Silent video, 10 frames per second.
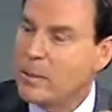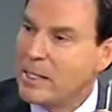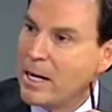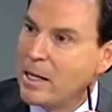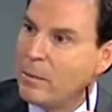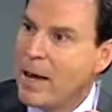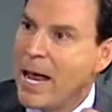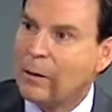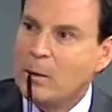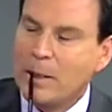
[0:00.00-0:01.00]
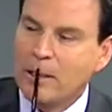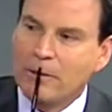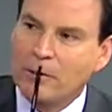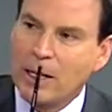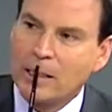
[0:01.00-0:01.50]
can be done in the back. What about the
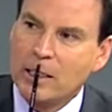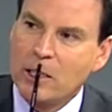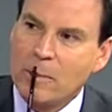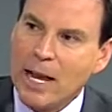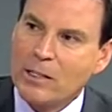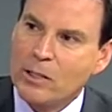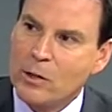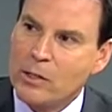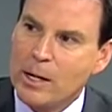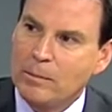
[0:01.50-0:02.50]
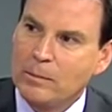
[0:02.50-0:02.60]
front? Could you match those up?